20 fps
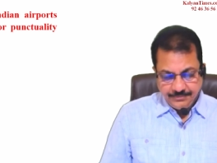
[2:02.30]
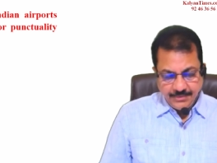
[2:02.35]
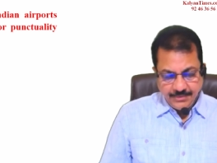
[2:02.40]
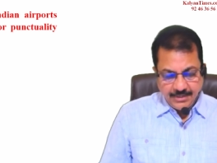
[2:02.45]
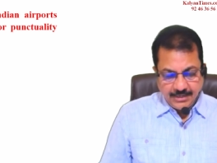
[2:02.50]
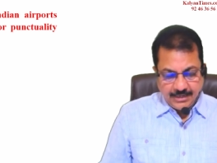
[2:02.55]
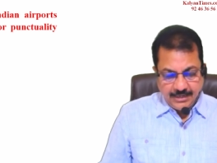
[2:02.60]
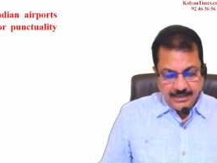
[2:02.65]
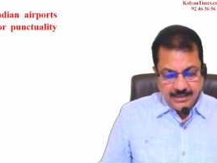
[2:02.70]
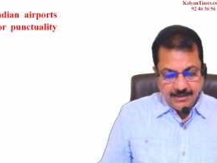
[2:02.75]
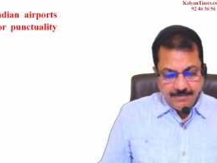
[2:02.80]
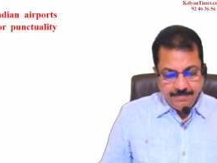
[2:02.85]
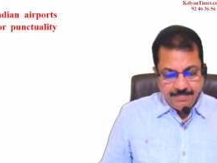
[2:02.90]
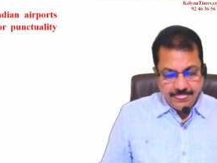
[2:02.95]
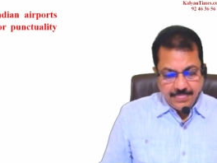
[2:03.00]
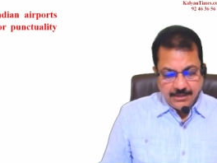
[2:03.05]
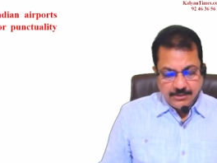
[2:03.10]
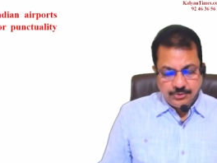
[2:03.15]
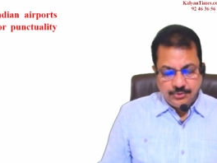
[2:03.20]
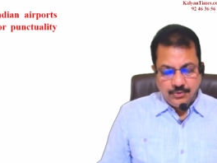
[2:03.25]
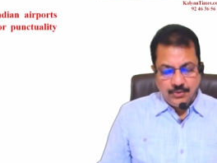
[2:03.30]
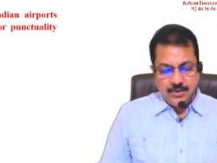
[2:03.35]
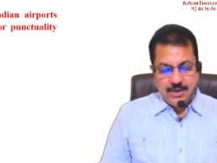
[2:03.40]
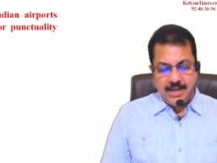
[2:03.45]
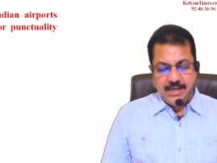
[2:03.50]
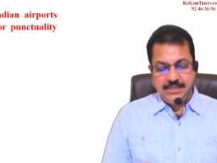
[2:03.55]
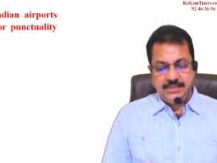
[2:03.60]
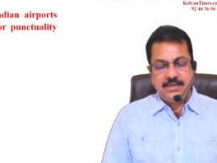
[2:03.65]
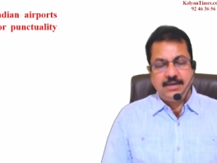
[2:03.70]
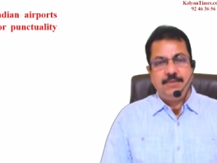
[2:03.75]
Clear? So
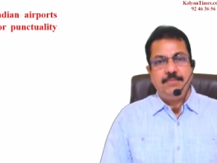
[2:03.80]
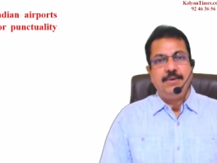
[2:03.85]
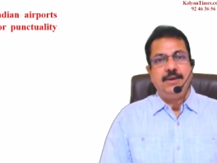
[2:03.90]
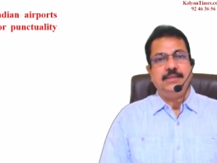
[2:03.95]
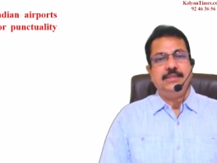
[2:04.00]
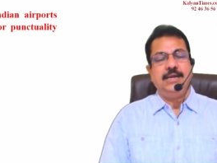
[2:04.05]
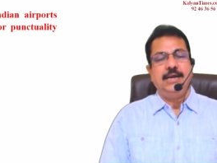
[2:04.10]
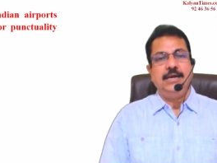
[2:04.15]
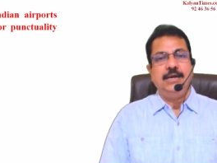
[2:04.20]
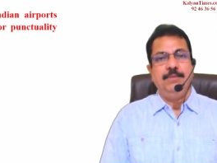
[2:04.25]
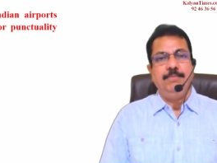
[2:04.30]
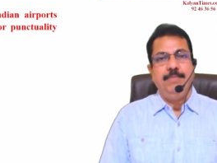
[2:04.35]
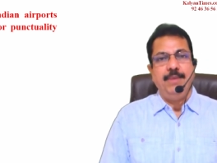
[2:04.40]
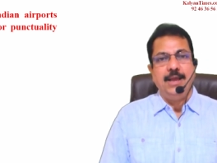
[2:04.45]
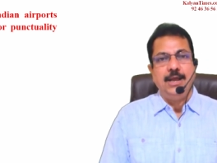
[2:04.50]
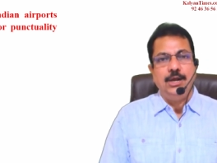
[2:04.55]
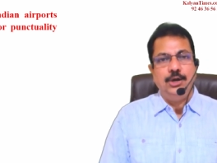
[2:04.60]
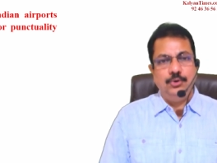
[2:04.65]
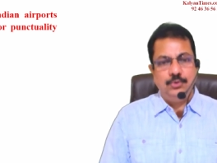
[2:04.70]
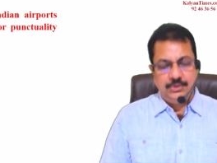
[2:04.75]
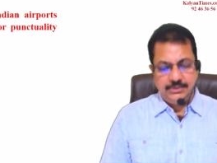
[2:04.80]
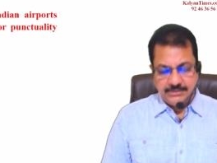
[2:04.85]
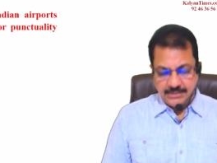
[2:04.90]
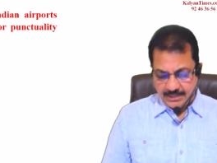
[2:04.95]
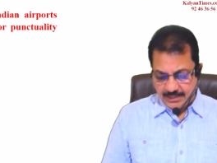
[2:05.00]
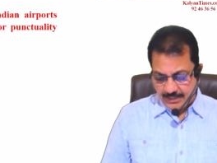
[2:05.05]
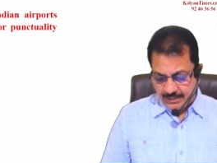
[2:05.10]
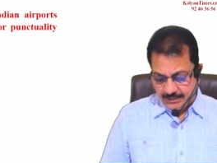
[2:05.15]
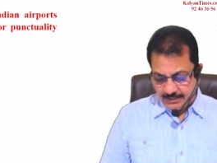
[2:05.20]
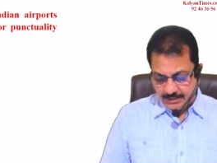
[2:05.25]
Hyderabad and Bangalore is the
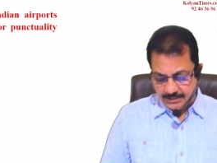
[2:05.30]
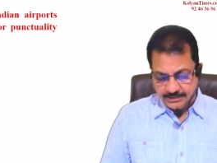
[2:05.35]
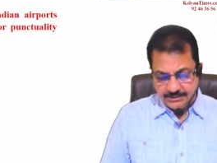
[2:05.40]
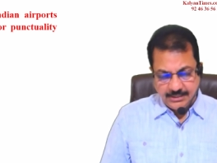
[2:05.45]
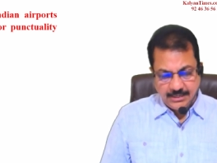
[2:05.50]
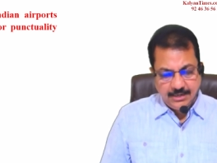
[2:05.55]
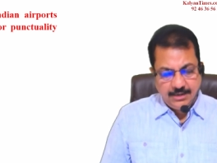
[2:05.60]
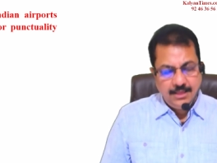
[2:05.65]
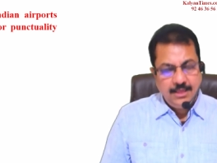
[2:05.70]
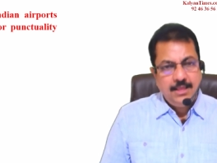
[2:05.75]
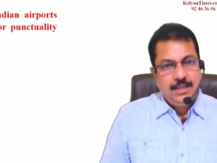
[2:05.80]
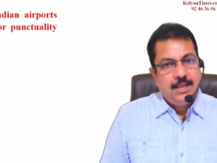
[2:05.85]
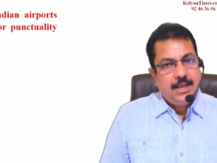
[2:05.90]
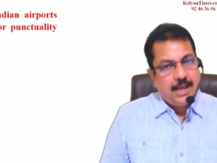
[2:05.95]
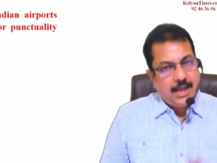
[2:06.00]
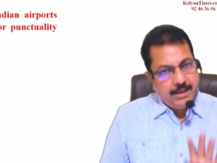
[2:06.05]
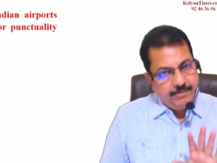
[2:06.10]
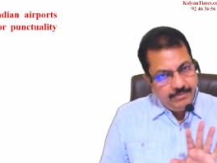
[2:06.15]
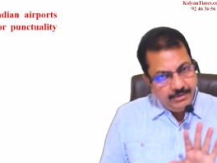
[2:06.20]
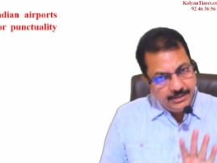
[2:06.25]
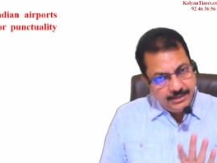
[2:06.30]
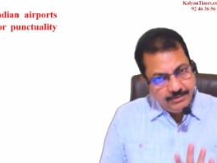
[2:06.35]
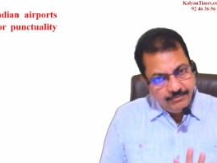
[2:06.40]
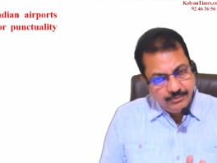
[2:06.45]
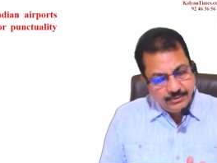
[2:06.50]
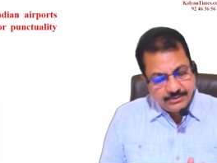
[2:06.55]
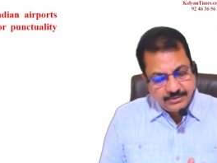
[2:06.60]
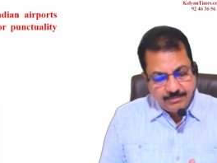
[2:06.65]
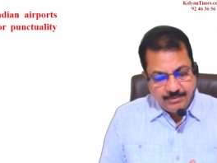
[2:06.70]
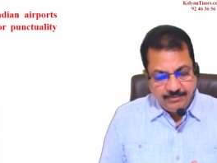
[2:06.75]
correct answer. I will give you
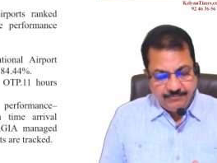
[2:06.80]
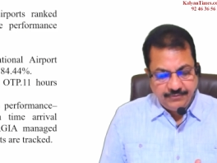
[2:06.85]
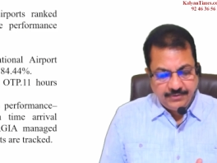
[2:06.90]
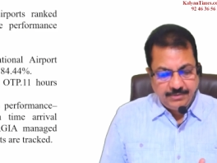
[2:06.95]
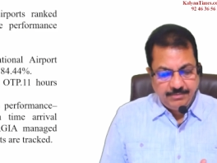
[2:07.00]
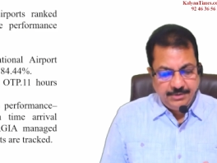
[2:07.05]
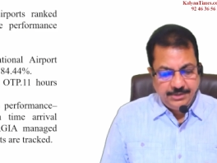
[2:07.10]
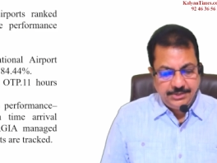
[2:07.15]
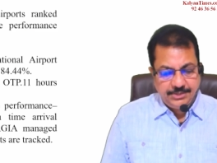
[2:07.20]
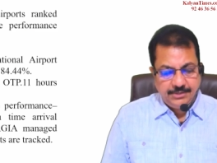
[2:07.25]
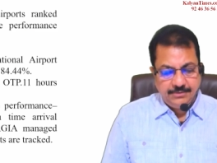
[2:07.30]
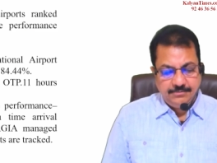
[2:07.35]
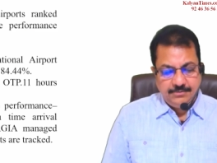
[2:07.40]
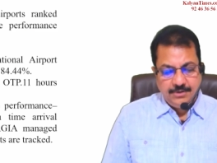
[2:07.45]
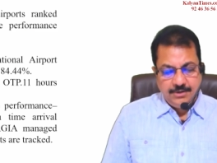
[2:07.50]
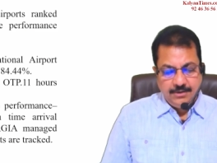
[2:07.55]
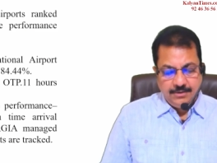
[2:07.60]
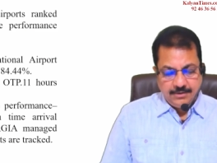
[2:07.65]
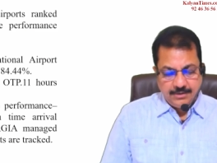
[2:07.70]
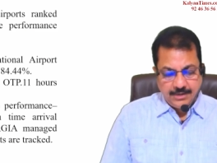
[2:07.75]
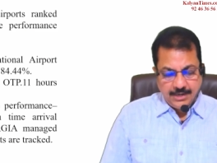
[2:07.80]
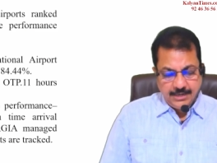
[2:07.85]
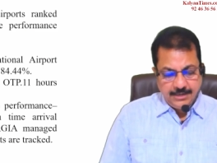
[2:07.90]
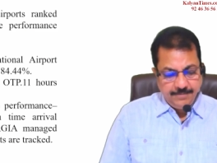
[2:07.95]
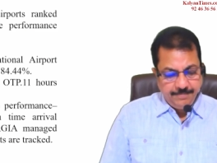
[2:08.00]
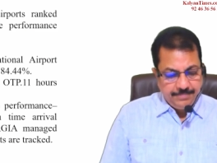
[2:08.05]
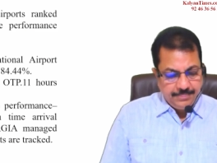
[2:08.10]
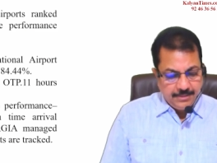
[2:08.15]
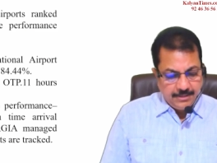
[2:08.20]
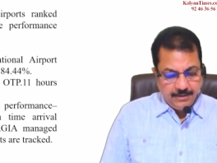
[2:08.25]
some information, right?
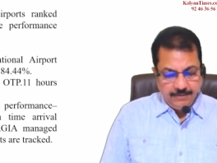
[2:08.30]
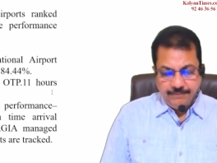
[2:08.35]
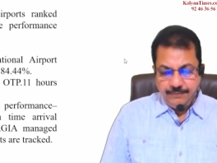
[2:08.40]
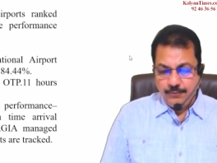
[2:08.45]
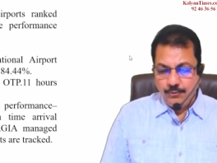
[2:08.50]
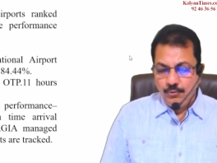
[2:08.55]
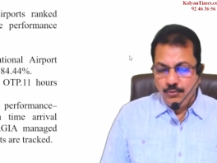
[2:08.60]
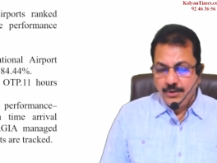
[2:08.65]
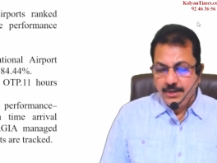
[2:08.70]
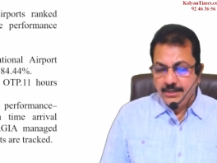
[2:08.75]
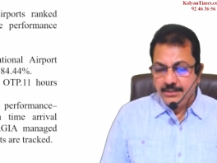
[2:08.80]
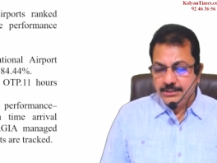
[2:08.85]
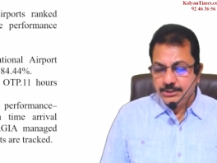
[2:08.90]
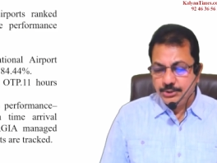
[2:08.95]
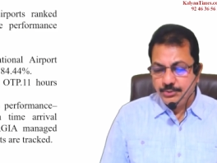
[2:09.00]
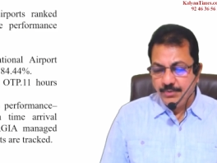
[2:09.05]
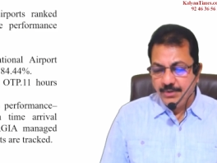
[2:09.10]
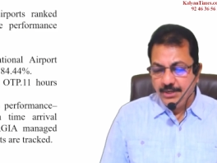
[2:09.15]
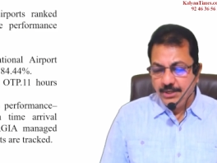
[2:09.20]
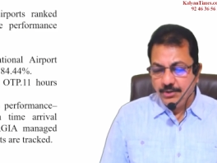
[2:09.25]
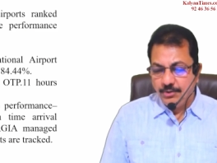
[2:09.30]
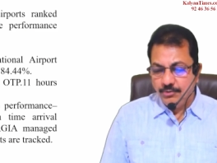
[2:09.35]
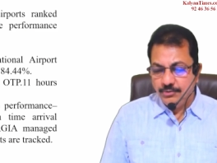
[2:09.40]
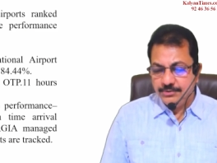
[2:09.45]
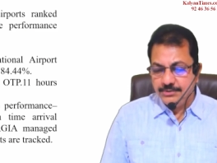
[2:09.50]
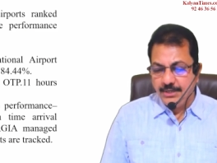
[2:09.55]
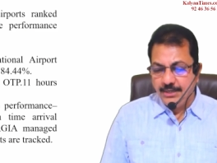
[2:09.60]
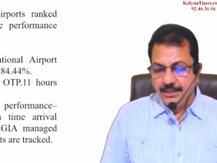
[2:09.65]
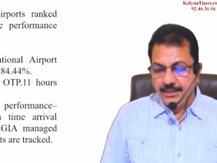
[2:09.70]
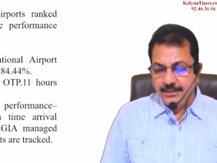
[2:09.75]
If you look at this very
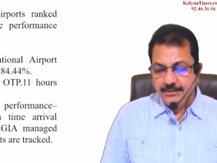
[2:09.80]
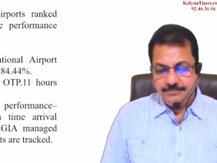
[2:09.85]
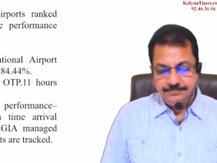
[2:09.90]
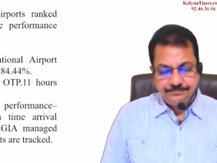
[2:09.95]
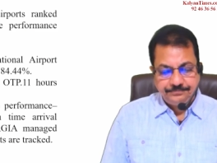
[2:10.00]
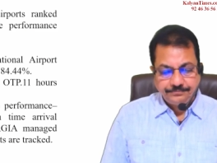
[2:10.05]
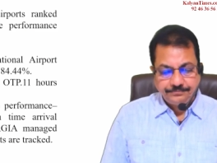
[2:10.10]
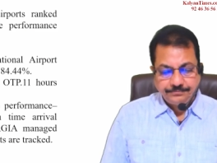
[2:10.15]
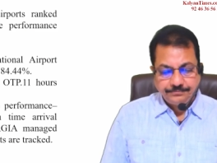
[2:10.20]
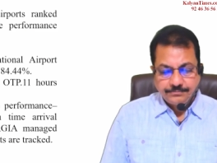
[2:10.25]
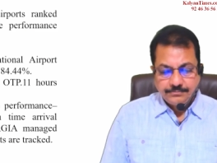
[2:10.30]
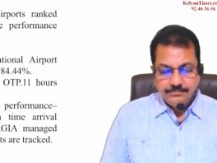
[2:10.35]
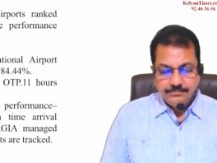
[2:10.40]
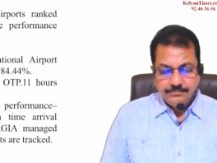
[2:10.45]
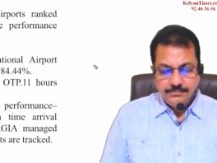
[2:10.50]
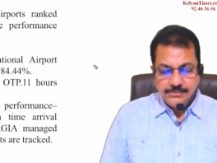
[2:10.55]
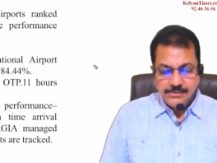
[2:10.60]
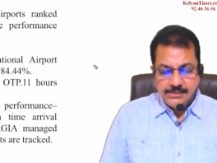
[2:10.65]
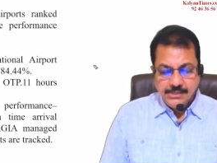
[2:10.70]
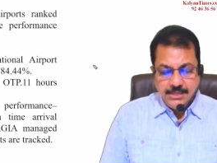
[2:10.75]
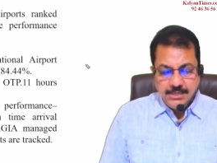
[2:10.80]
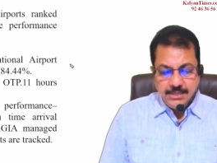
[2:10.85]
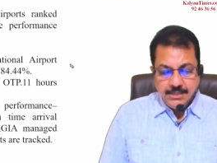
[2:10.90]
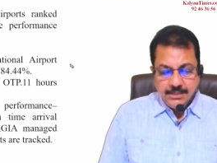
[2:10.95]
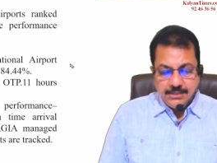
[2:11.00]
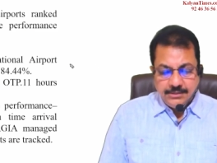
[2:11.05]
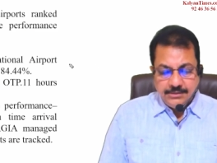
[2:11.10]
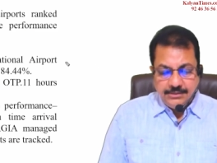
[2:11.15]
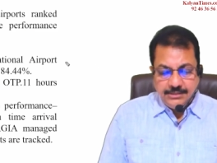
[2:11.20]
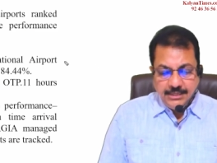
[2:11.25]
closely,
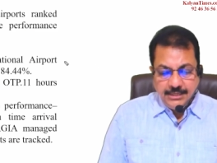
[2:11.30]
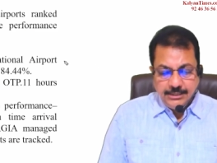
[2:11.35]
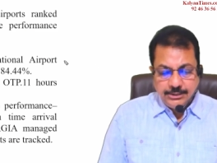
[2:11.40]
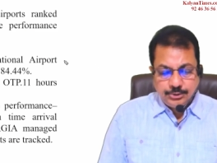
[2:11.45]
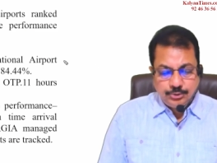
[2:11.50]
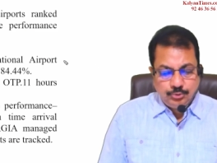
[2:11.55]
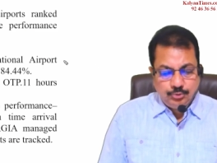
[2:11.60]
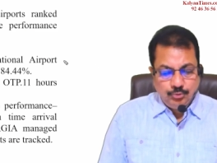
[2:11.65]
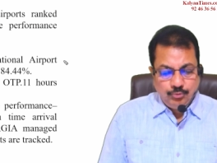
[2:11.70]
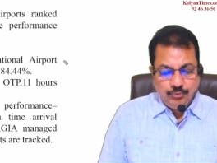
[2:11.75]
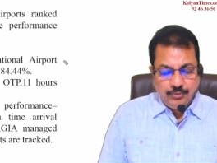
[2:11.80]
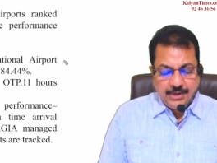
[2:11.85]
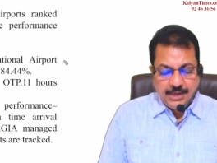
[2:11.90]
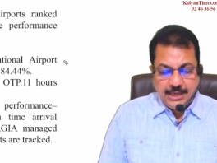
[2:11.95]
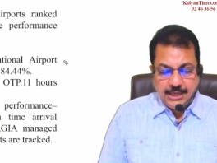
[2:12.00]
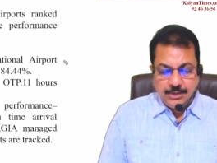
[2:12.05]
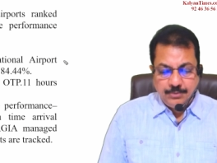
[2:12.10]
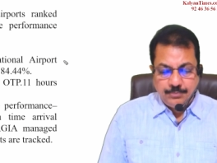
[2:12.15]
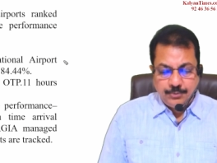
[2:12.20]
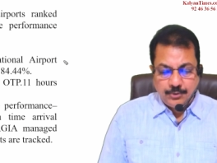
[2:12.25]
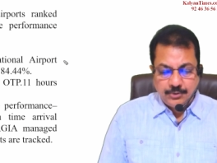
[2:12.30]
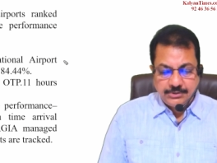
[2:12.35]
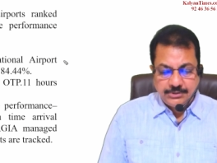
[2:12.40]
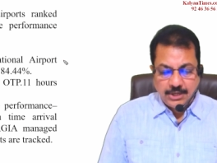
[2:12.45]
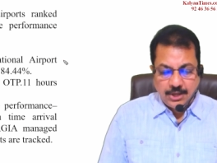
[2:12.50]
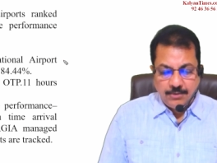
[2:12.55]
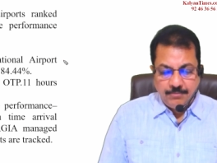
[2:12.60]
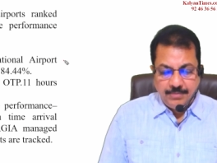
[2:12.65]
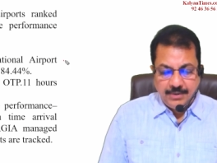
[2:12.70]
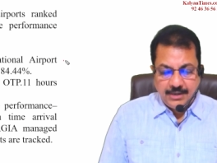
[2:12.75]
these two airports
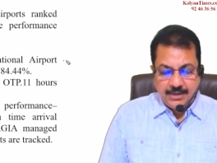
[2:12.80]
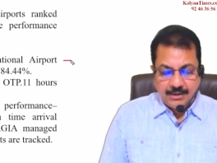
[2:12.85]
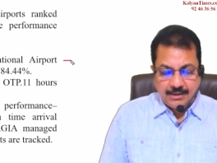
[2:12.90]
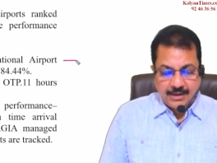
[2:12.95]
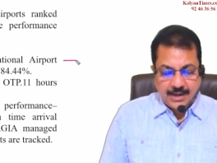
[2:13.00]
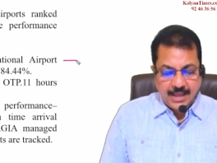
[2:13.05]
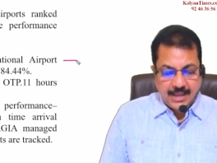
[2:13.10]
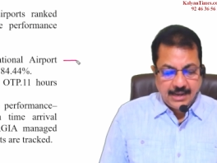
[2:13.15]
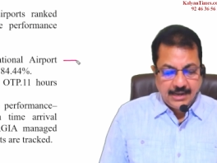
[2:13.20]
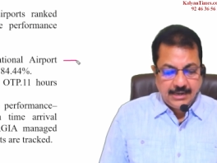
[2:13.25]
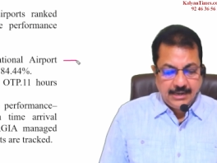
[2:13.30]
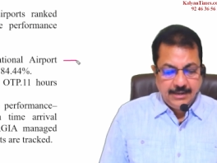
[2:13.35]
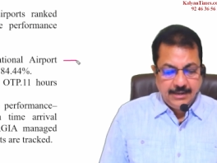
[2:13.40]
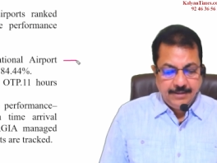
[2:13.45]
have been ranked